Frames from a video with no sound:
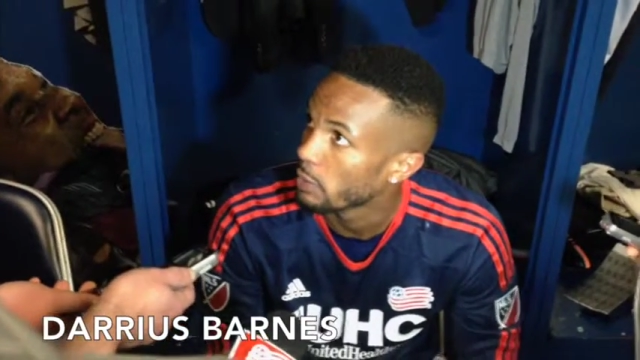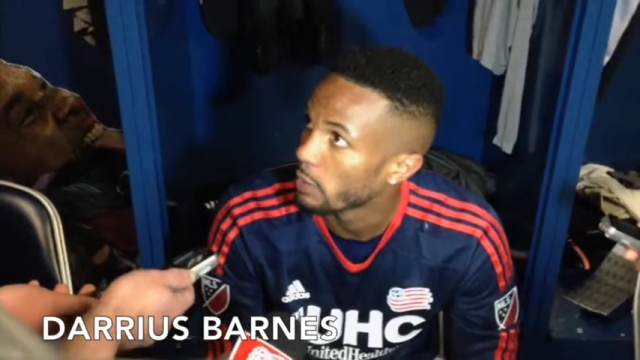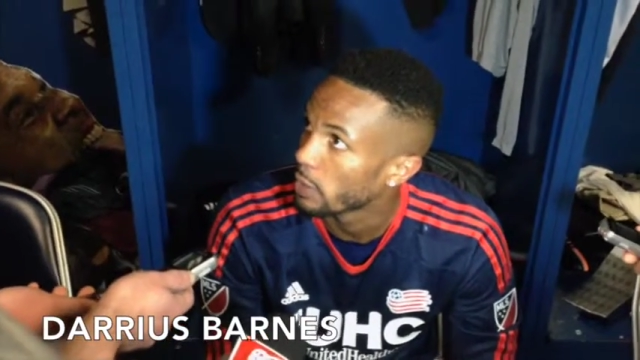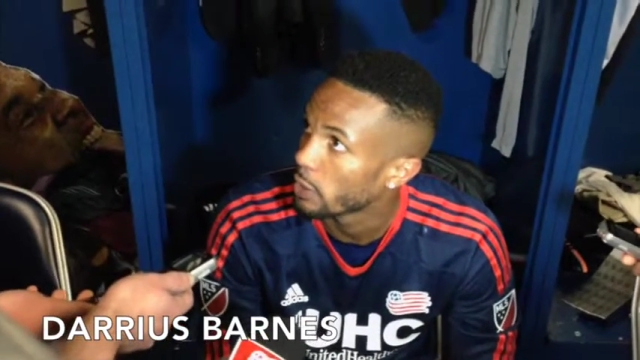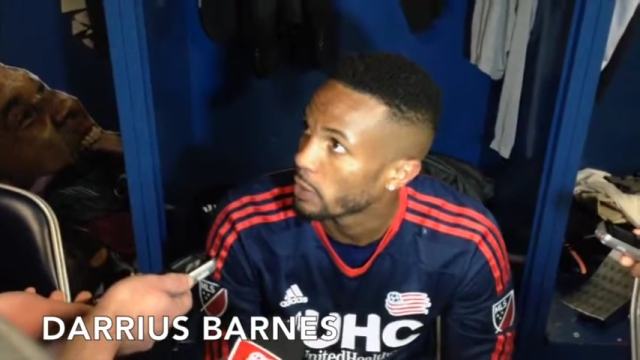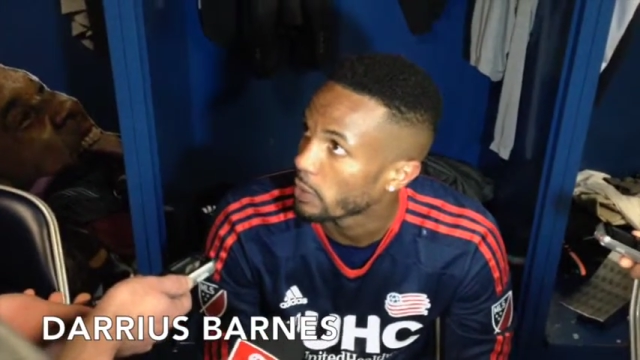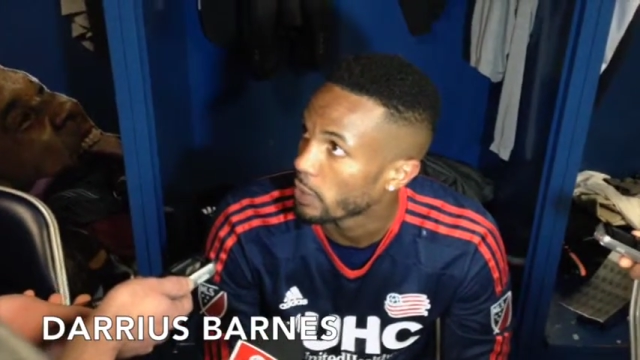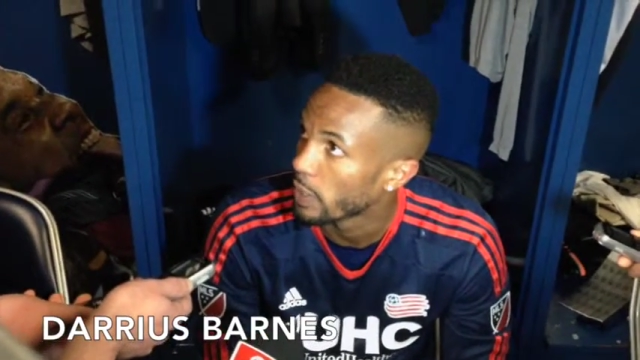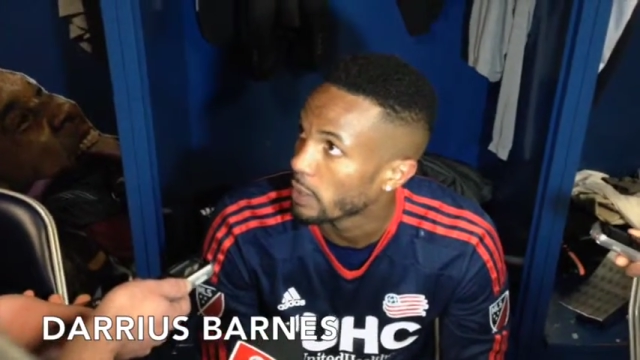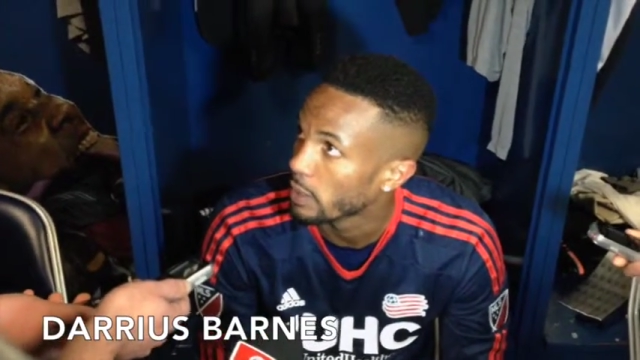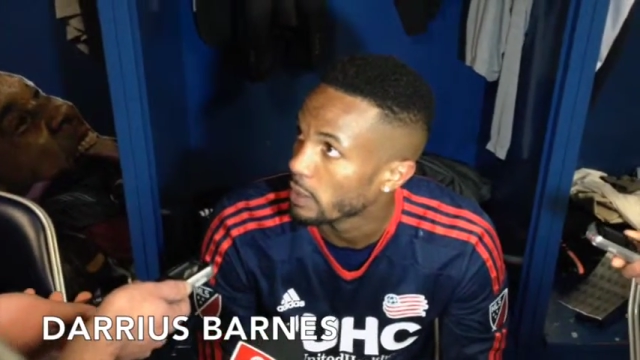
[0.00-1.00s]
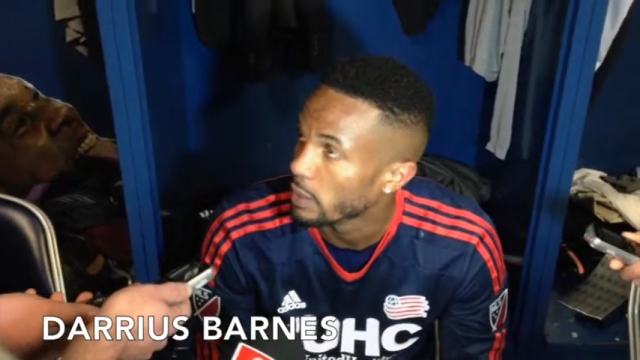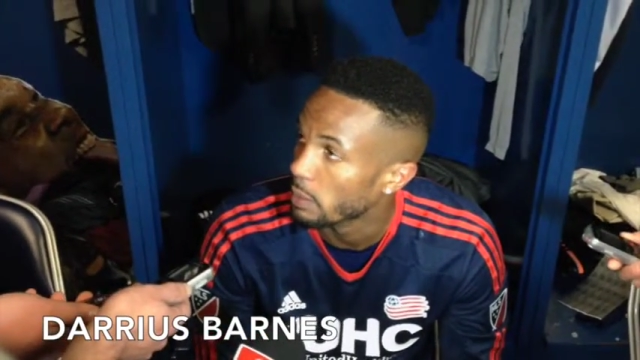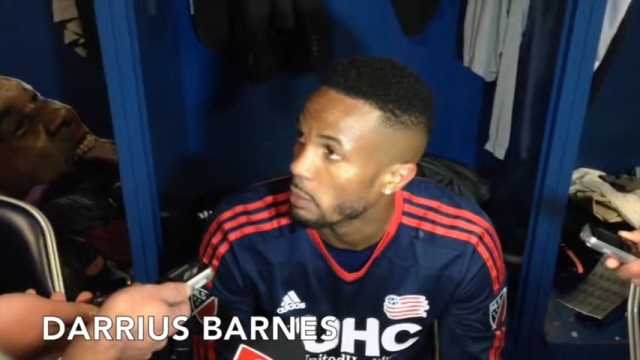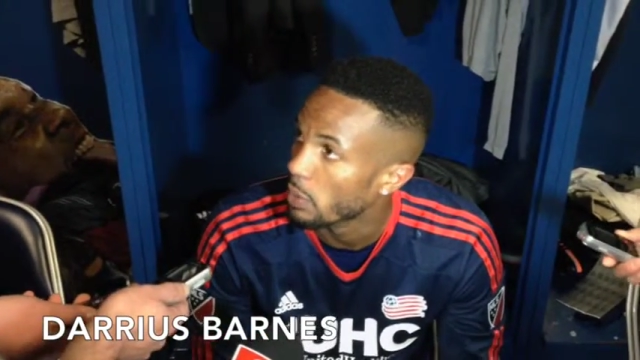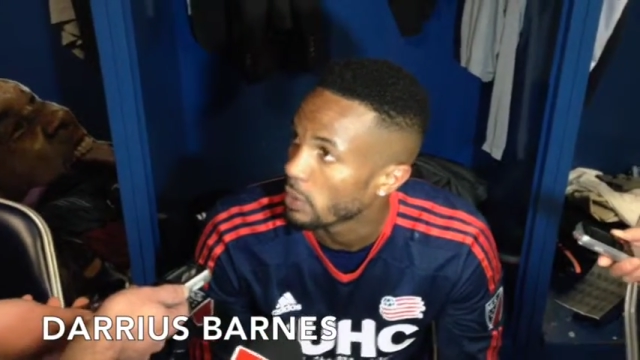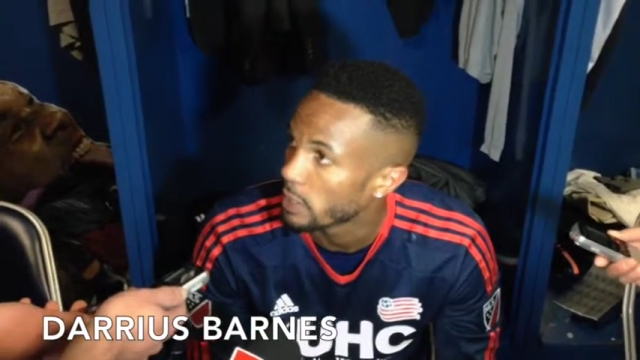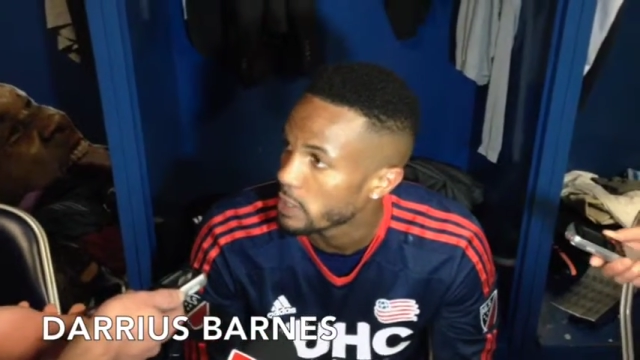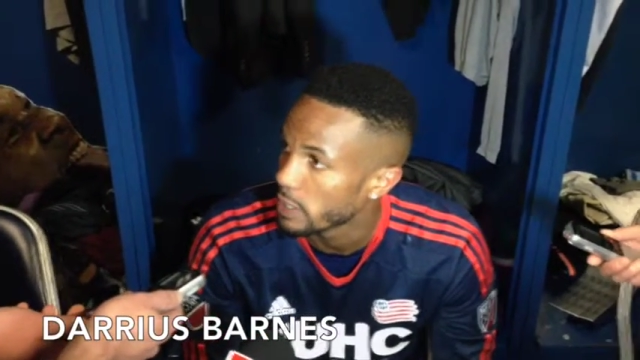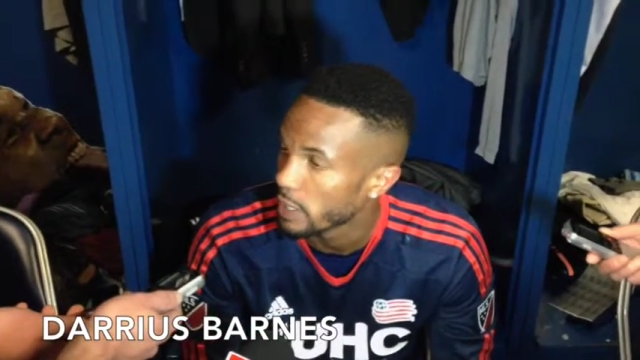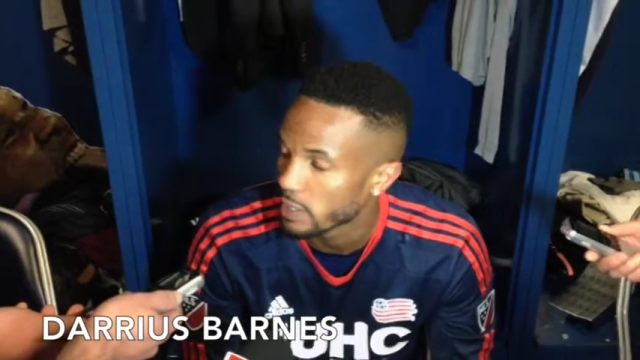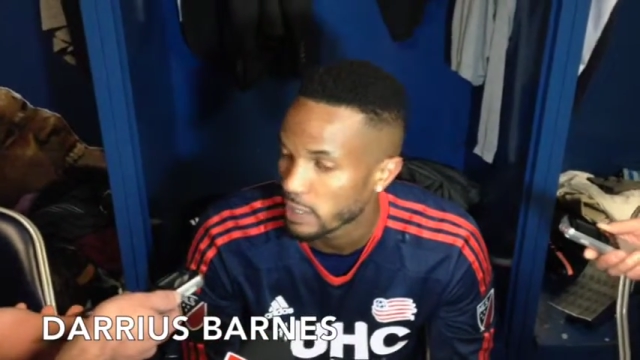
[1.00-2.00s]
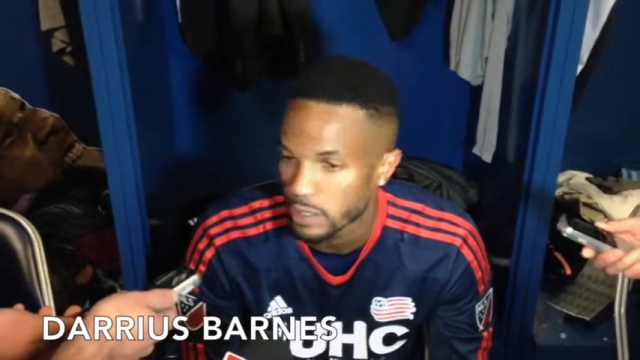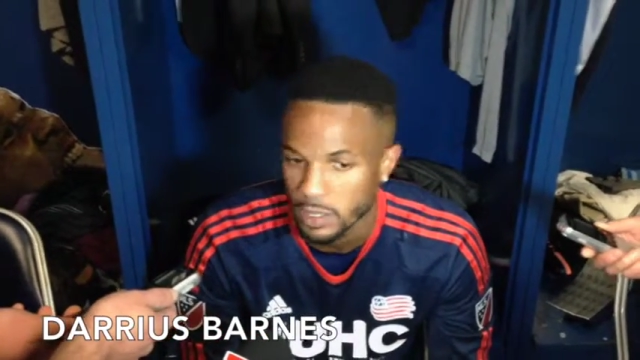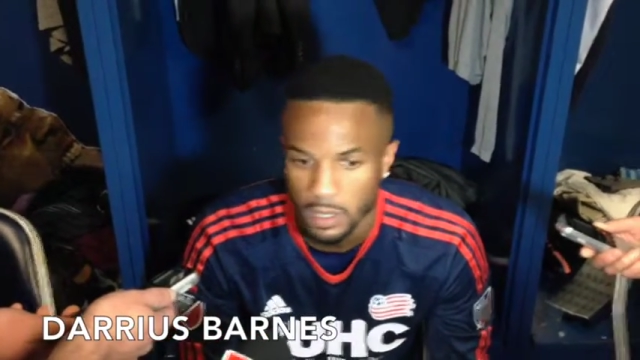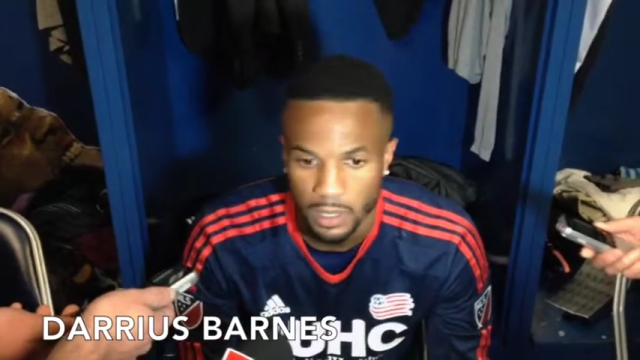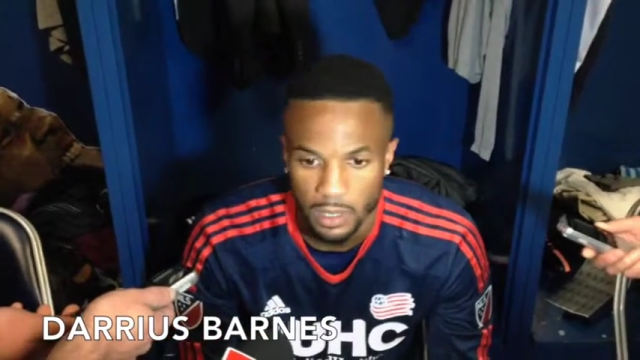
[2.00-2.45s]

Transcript: We were creating the bulk of the chances.